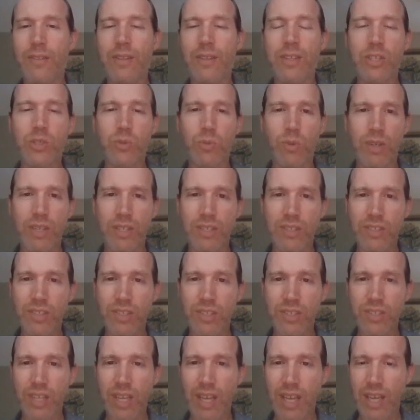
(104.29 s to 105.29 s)
this
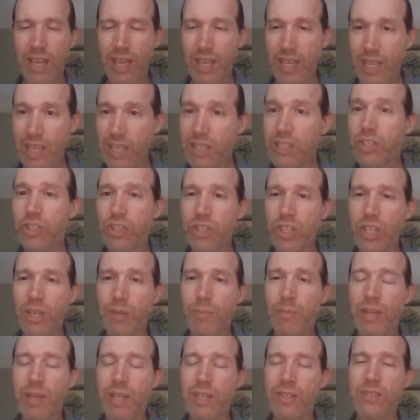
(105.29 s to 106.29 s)
was uh,
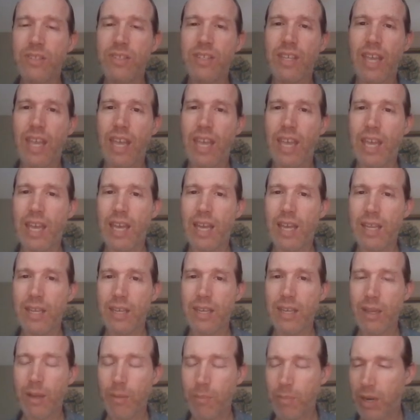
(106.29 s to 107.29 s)
illegitimate,
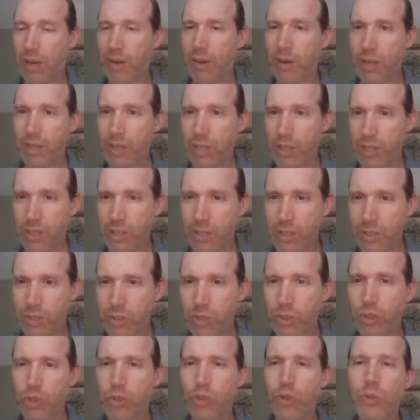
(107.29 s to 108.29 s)
and American
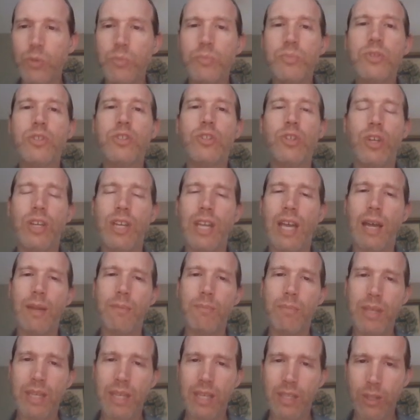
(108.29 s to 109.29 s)
troops should
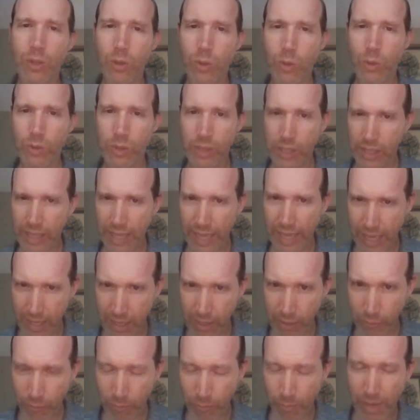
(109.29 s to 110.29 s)
not be in the Holy
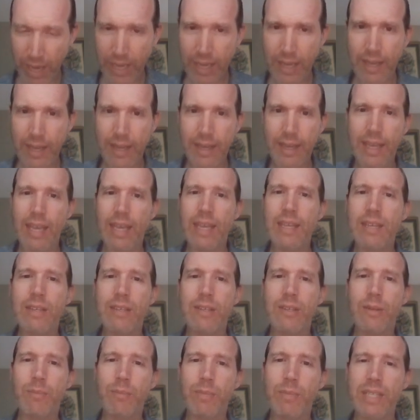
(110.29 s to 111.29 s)
Land of Mecca
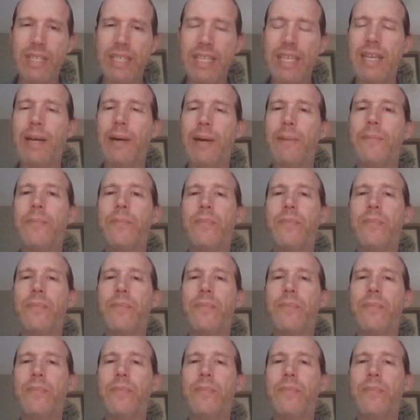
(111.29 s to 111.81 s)
and Medina.